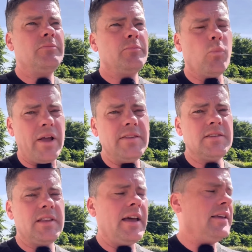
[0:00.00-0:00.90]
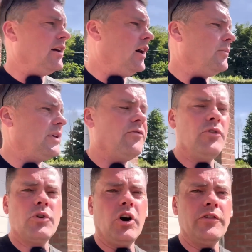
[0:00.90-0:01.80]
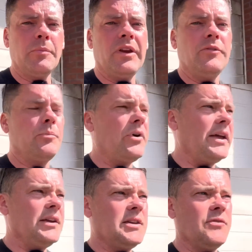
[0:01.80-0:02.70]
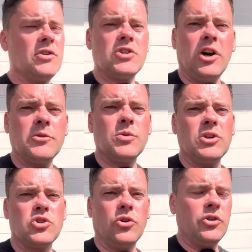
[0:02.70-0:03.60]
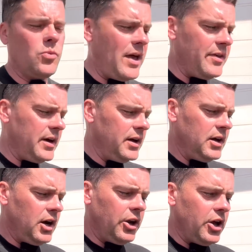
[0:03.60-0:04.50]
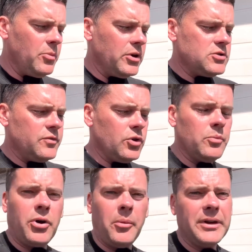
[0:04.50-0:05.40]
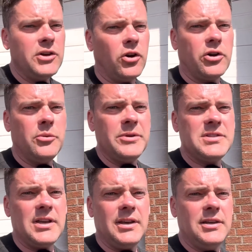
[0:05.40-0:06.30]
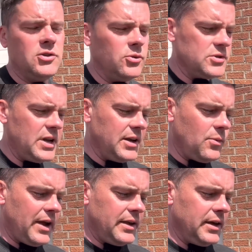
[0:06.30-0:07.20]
Wednesday, give you guys a bit of a break, give you time to enjoy the weather. I know most of you are probably not going to be sitting indoors anyway,